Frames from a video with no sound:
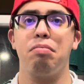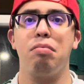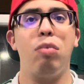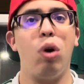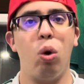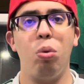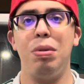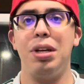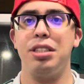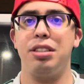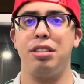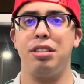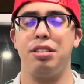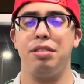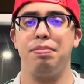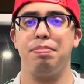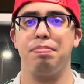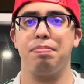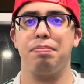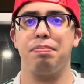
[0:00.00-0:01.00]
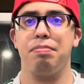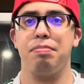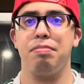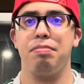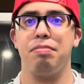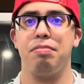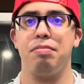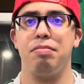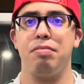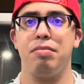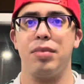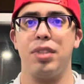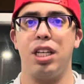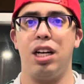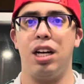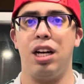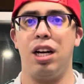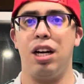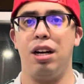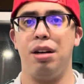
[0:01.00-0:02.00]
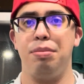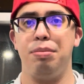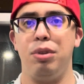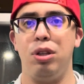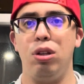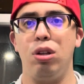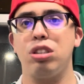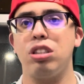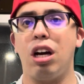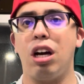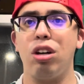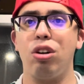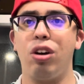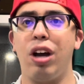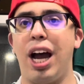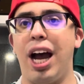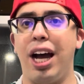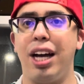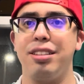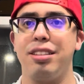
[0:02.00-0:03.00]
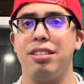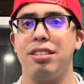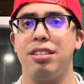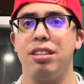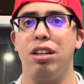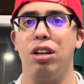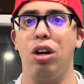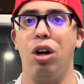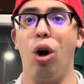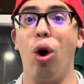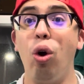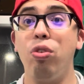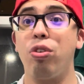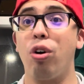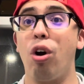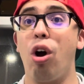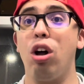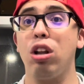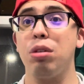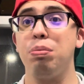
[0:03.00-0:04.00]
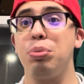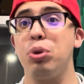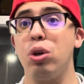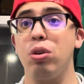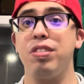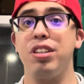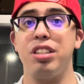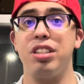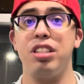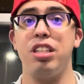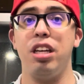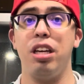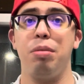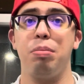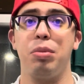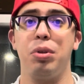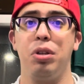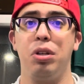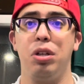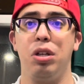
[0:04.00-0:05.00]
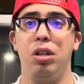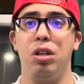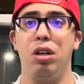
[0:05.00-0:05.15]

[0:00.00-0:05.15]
moments, Lozano has overall improved the team